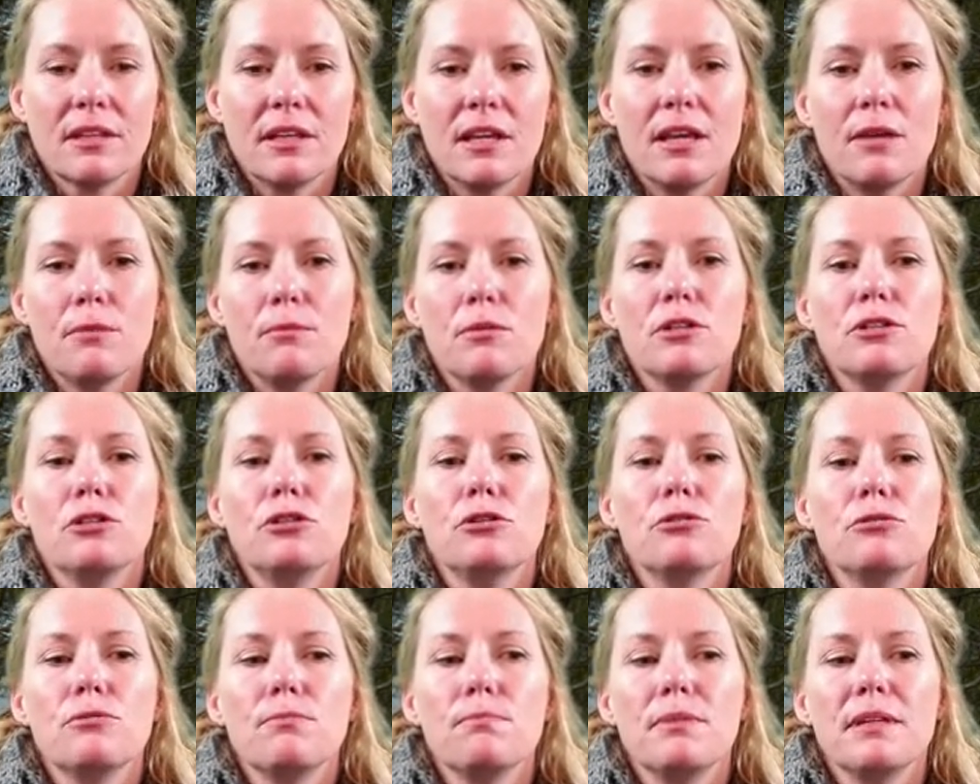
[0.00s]
And when
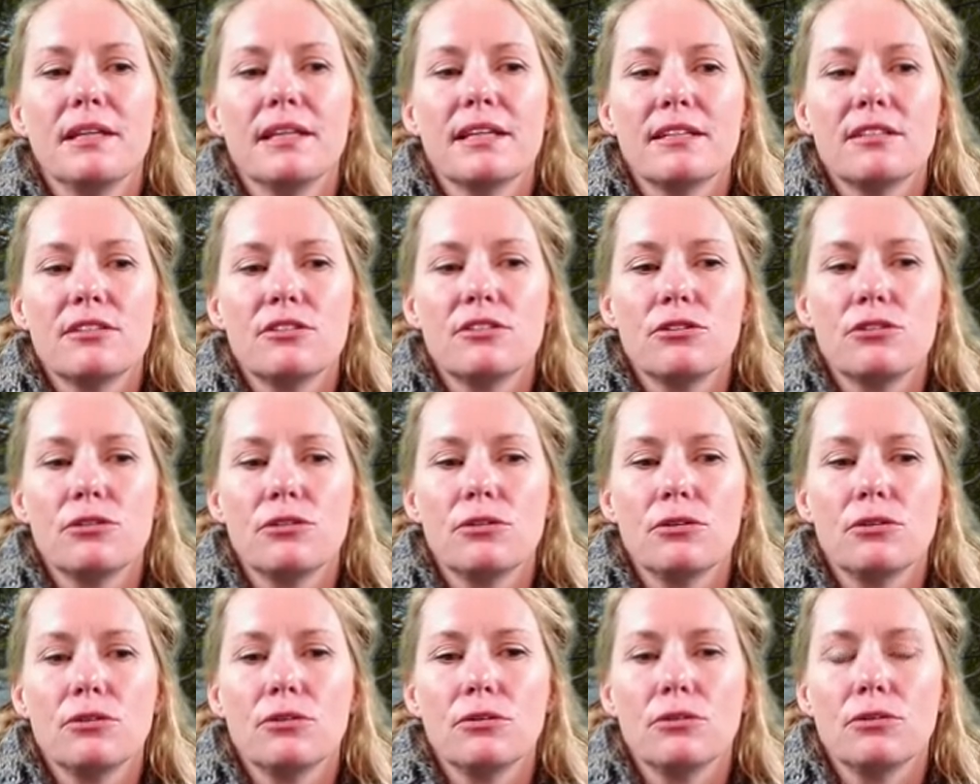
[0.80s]
you begin
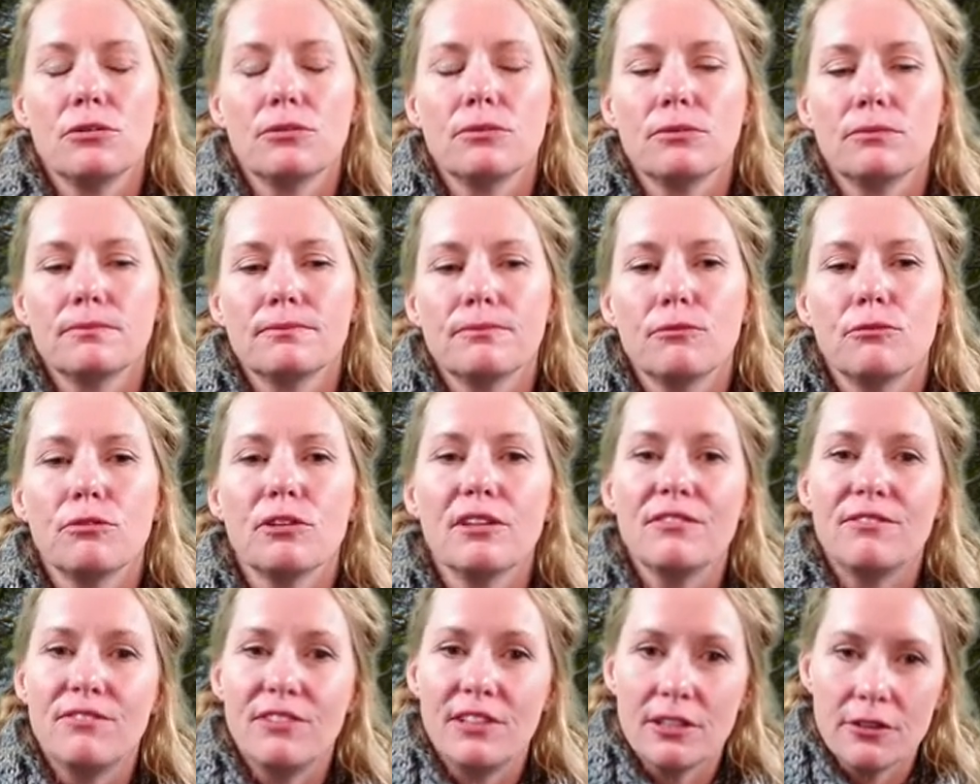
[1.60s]
to
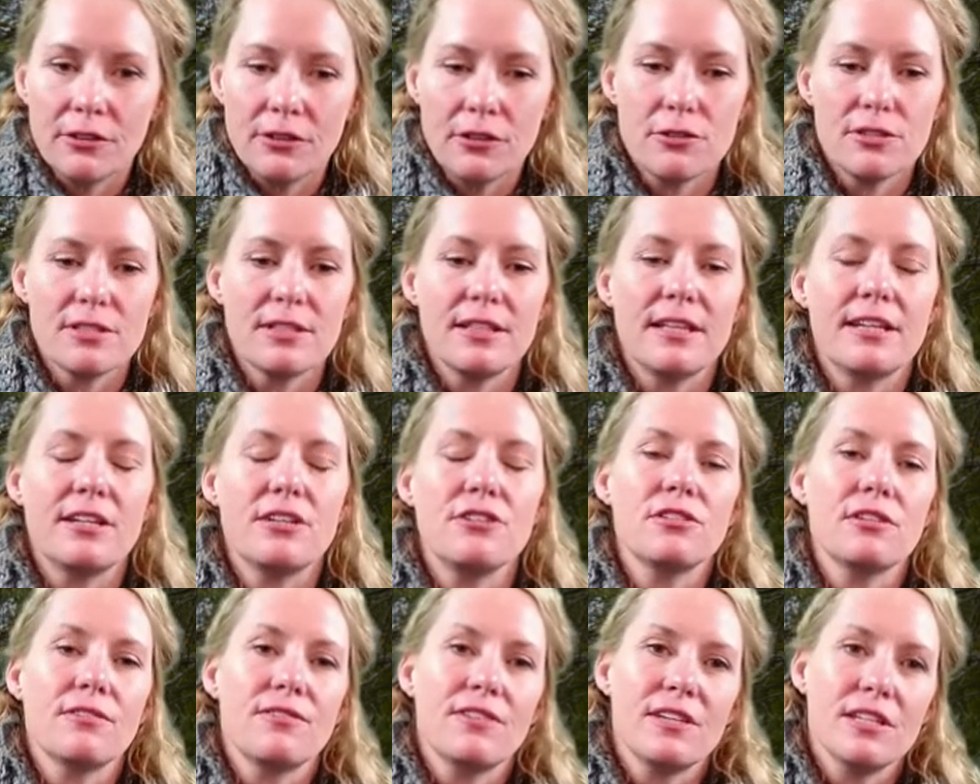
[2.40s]
reveal those
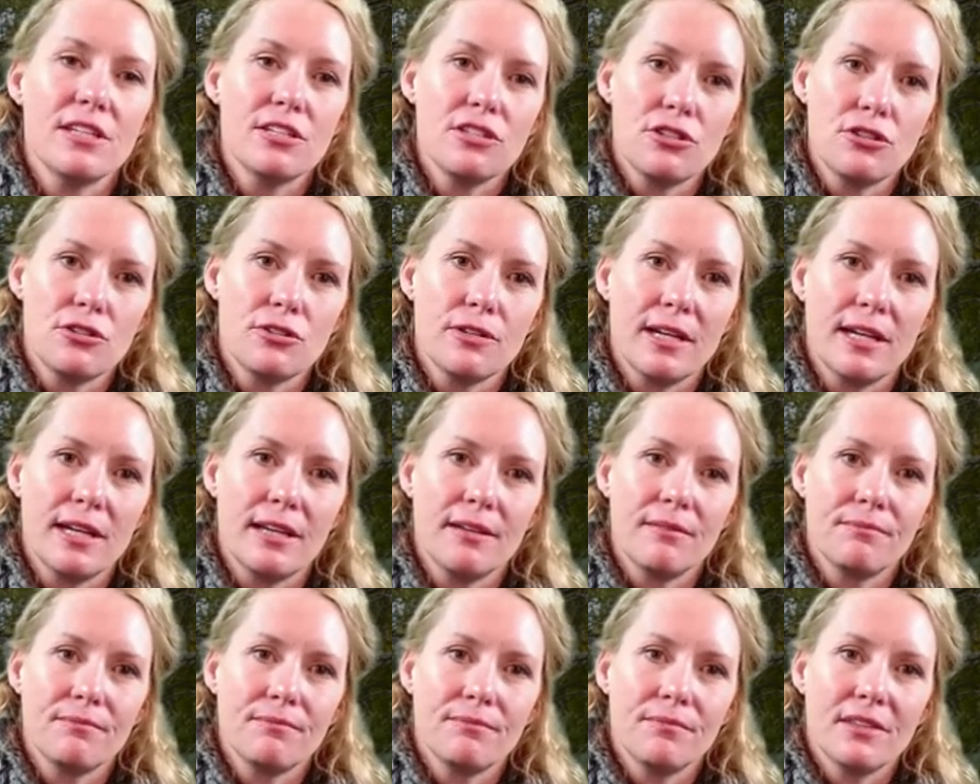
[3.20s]
layers of
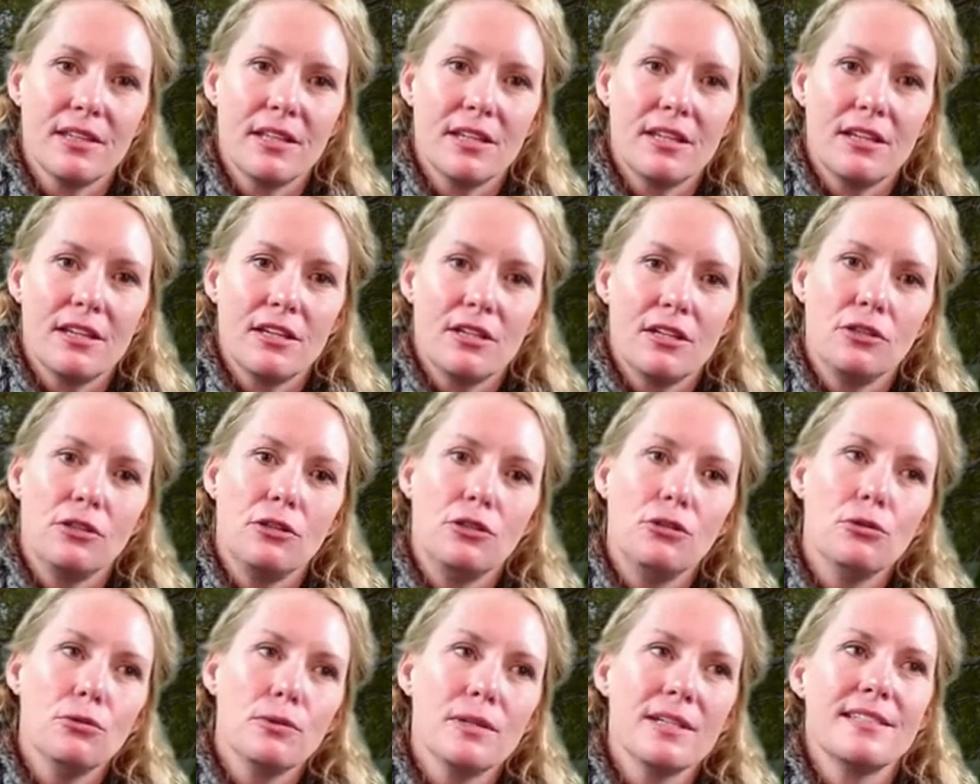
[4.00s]
history,
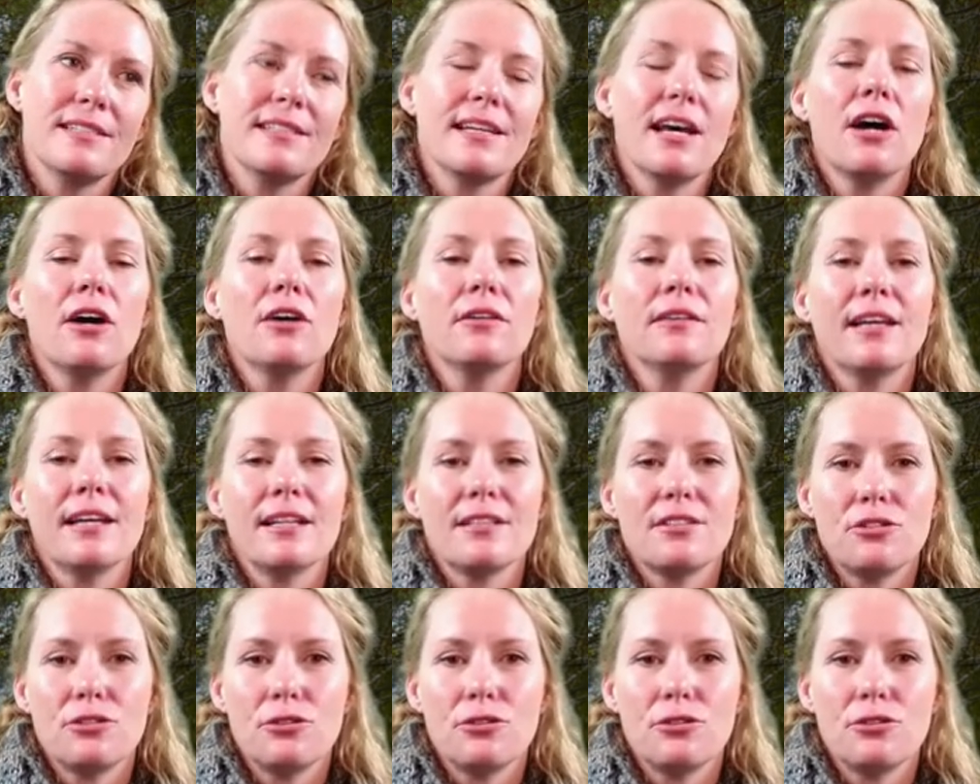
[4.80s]
you can tell that